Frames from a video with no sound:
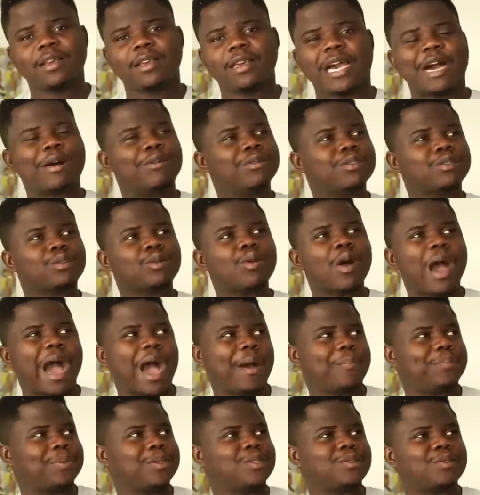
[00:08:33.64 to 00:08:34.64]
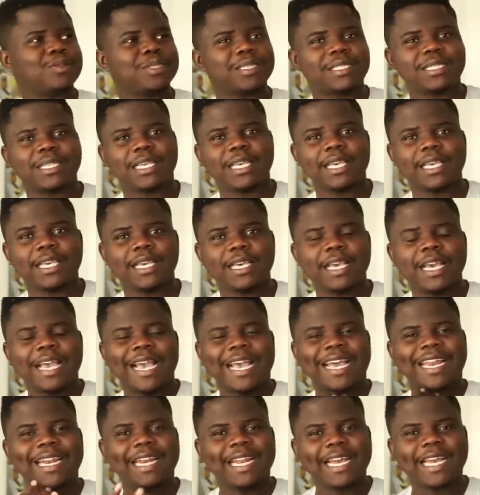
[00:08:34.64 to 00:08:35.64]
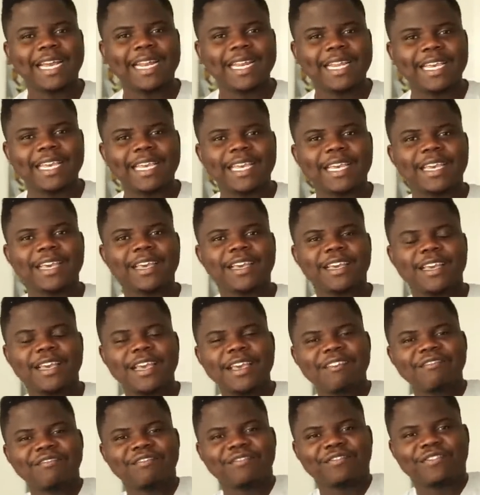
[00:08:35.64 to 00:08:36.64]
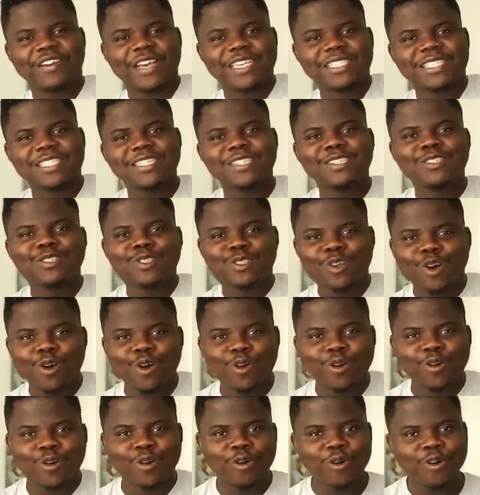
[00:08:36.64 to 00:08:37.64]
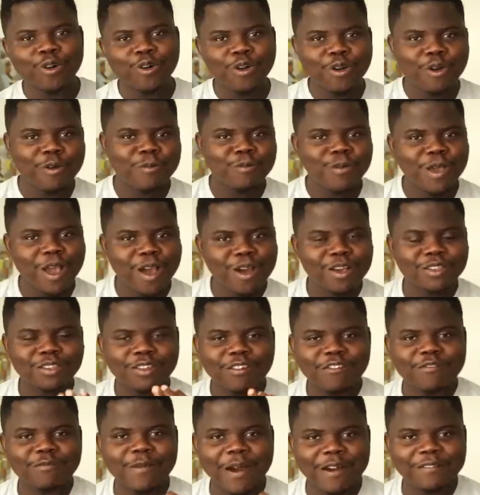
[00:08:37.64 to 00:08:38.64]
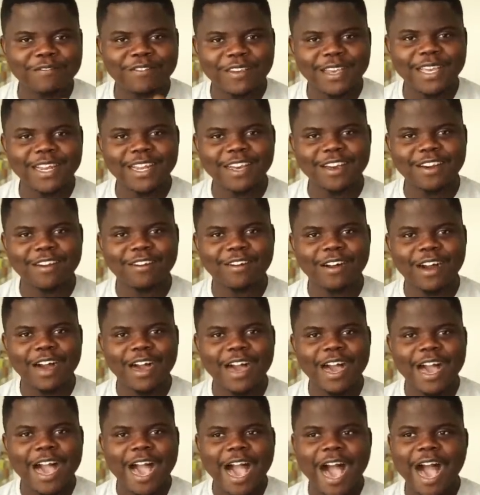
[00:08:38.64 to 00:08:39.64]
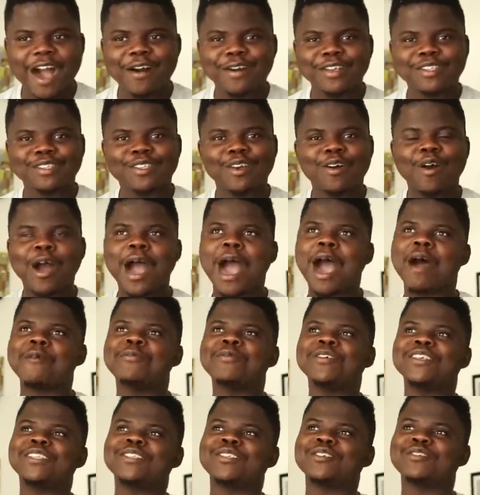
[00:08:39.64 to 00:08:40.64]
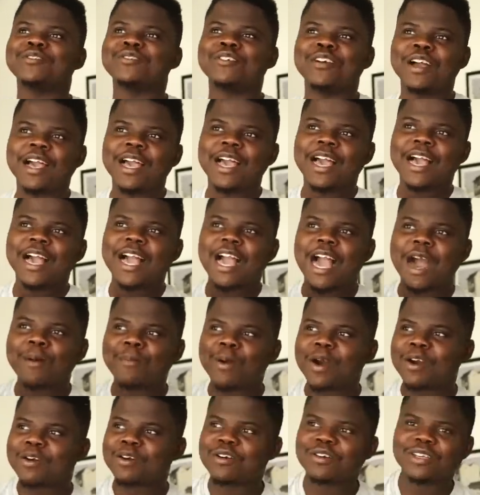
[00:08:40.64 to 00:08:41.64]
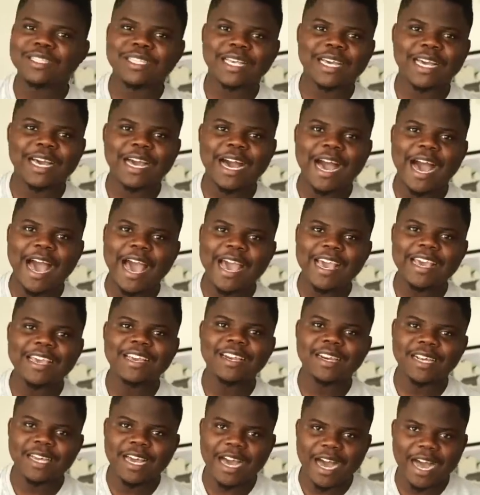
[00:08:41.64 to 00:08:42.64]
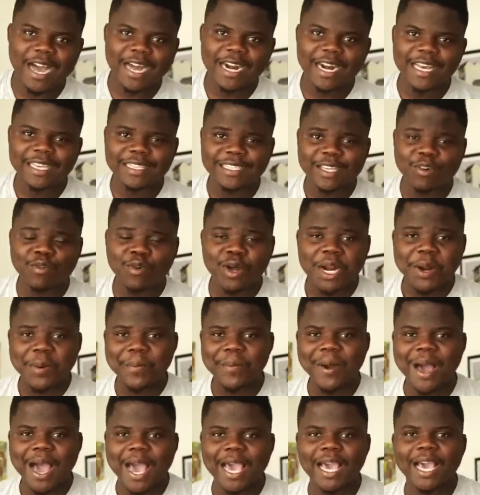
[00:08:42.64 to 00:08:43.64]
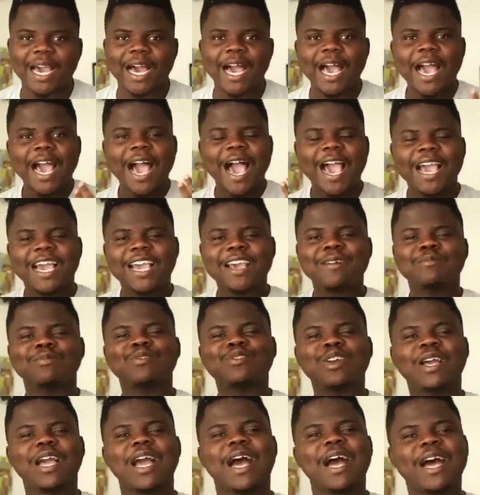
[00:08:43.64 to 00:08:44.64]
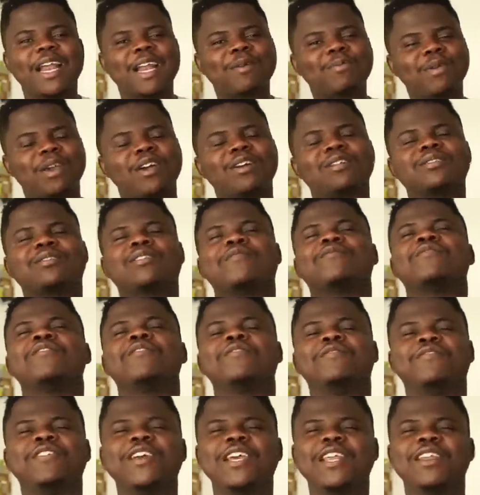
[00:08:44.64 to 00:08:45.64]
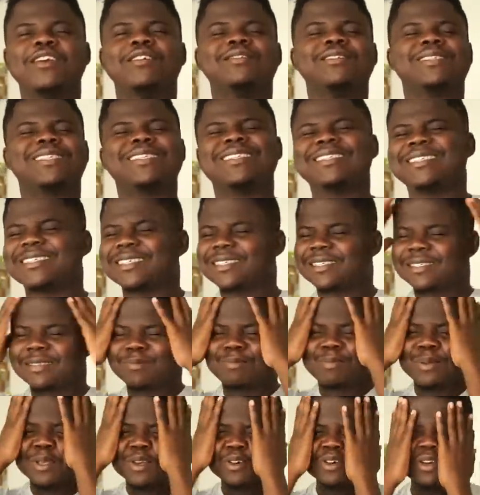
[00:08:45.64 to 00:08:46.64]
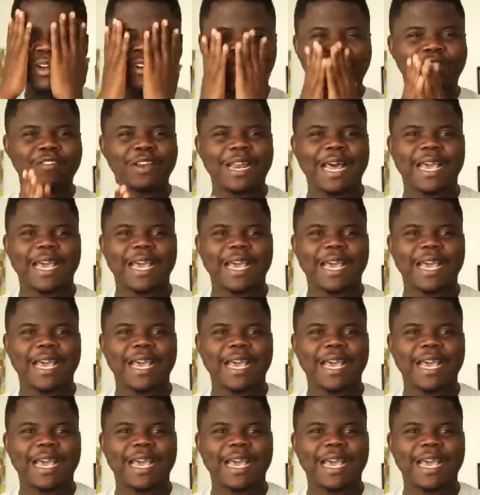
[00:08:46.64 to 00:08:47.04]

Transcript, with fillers: I was so happy to see a lady investing in Togo because of my video. I was so happy to come across a guy in Ghana and say, Wode Maya, I came to Ghana because of your videos. It's just beautiful.